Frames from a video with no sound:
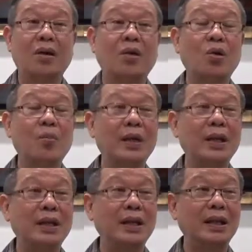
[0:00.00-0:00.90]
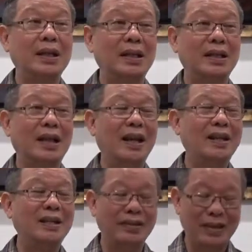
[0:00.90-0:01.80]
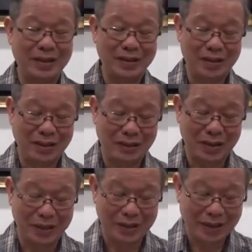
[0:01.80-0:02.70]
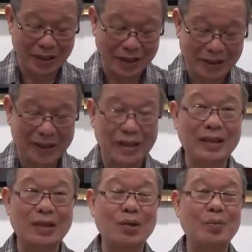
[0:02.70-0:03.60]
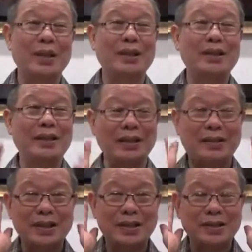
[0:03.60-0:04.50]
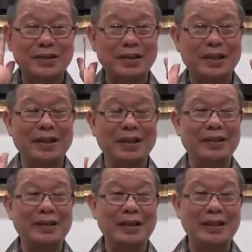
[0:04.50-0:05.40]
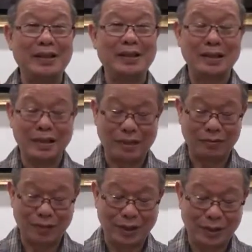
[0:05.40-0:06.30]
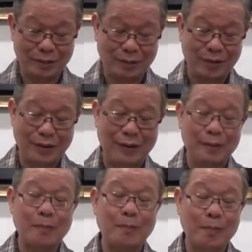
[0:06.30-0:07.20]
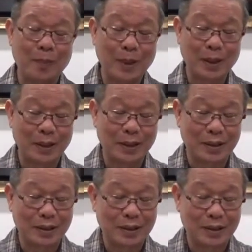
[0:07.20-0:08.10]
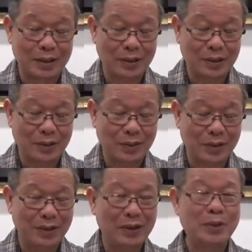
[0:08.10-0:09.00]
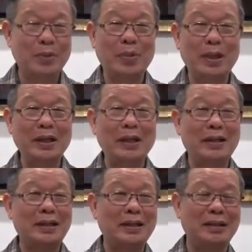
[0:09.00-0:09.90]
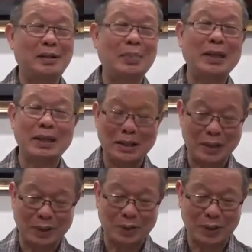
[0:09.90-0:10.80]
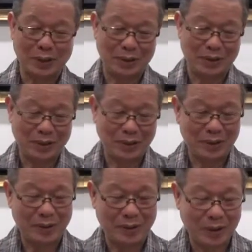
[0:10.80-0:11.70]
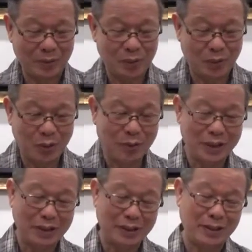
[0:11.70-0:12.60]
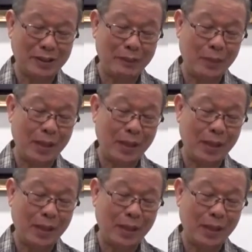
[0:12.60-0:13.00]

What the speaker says: Open-eared, it is a very interesting one. Eh? The ears are open. Eh? In other words, you really listen carefully. Okay. So we're going to bring a speaker next week so you can have more open ears. Eh?